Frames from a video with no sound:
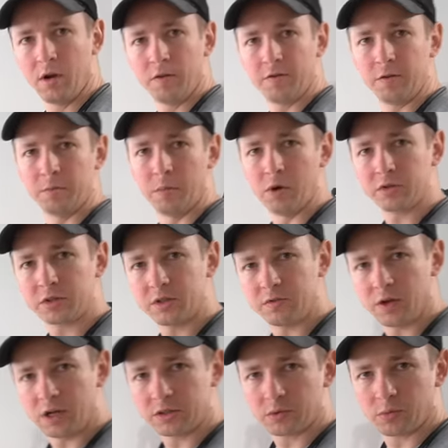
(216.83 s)
For most of
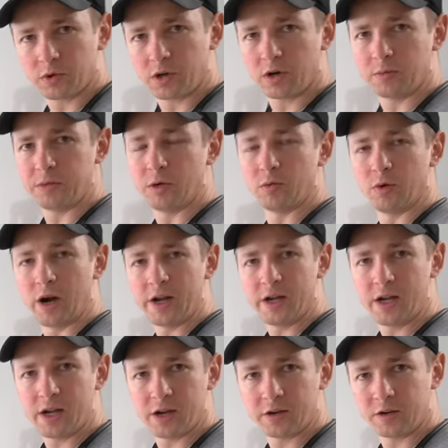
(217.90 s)
us, we're going to be
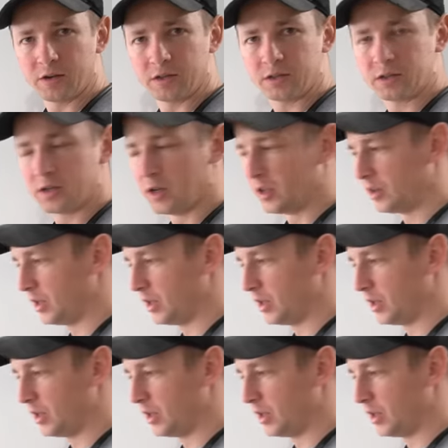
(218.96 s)
right-handers.